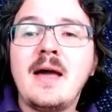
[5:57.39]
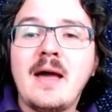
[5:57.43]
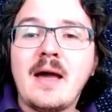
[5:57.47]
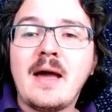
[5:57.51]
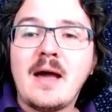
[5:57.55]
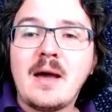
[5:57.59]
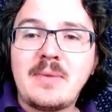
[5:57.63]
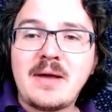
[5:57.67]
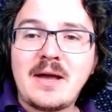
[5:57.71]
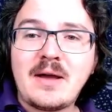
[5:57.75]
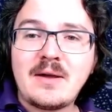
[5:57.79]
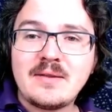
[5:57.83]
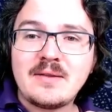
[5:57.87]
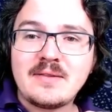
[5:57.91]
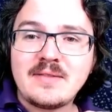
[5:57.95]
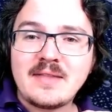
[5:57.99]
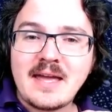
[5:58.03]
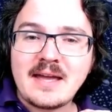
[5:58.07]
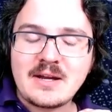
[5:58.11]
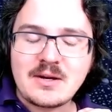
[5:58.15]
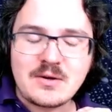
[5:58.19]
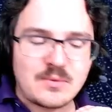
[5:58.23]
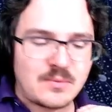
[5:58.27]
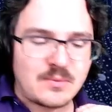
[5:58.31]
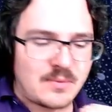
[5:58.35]
about
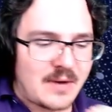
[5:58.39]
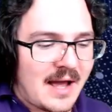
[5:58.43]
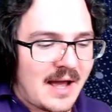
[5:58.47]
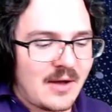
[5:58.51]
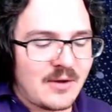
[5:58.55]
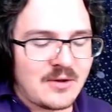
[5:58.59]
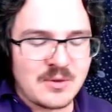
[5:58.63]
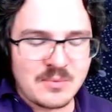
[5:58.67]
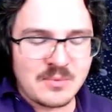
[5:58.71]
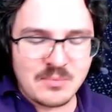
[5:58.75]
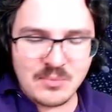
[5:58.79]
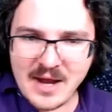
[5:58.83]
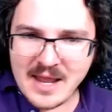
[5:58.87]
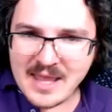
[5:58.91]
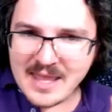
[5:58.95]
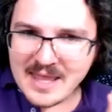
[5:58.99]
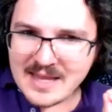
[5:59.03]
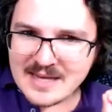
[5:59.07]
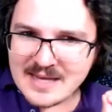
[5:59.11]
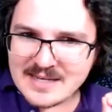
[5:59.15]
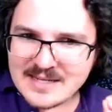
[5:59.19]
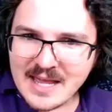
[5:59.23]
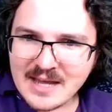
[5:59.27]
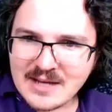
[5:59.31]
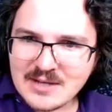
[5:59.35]
that
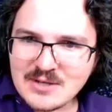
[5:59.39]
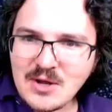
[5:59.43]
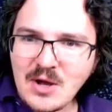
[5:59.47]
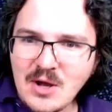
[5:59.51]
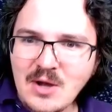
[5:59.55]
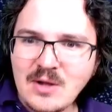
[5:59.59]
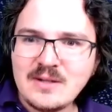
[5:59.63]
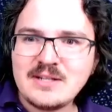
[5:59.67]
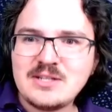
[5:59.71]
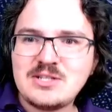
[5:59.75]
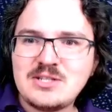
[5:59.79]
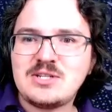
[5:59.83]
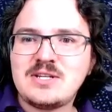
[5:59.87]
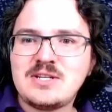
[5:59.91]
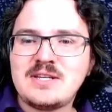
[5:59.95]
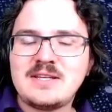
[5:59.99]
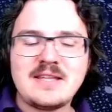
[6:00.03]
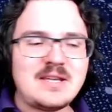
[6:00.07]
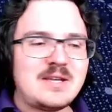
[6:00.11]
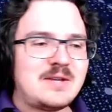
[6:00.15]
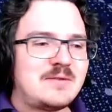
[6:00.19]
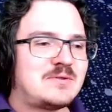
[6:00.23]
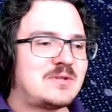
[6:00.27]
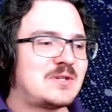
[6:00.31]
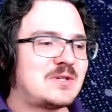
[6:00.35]
groundbreaking technology that
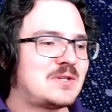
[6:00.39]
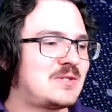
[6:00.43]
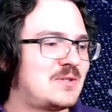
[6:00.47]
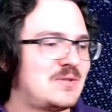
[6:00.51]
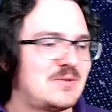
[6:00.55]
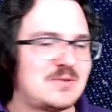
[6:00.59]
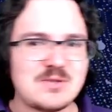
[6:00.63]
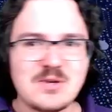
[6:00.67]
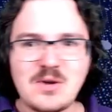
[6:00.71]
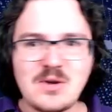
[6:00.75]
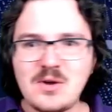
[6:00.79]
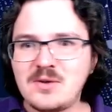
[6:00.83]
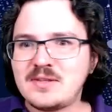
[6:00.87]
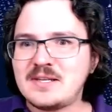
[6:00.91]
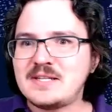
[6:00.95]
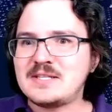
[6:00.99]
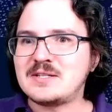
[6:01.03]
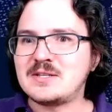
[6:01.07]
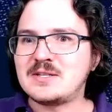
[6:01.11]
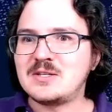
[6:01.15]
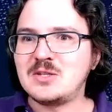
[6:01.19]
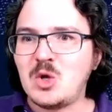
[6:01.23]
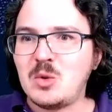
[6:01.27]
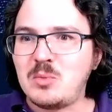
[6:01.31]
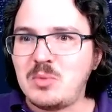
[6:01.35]
you've just used all these
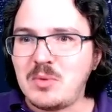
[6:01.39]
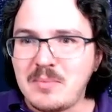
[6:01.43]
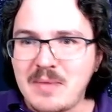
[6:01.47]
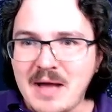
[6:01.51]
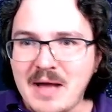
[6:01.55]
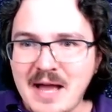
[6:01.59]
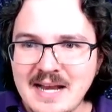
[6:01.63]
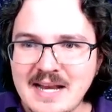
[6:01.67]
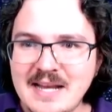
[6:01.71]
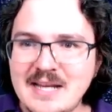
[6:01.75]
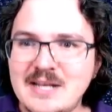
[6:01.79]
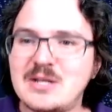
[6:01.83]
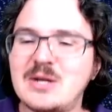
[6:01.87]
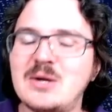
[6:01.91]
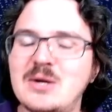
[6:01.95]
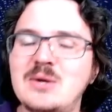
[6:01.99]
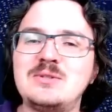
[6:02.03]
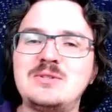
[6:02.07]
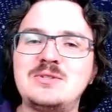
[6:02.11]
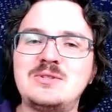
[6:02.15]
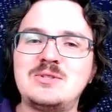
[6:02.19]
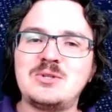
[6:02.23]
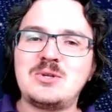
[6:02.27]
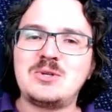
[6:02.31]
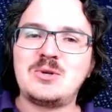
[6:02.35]
global mining
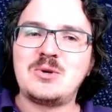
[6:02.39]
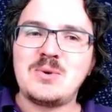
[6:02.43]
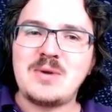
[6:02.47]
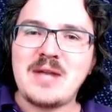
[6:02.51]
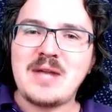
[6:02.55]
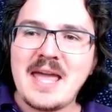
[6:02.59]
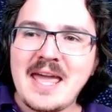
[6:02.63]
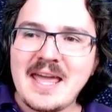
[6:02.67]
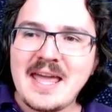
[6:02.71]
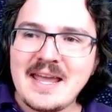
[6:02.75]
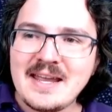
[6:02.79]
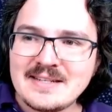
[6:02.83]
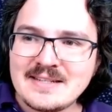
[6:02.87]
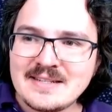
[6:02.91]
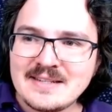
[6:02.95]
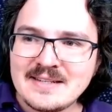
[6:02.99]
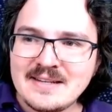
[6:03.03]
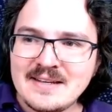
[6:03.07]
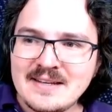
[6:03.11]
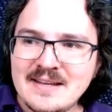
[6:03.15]
nodes to create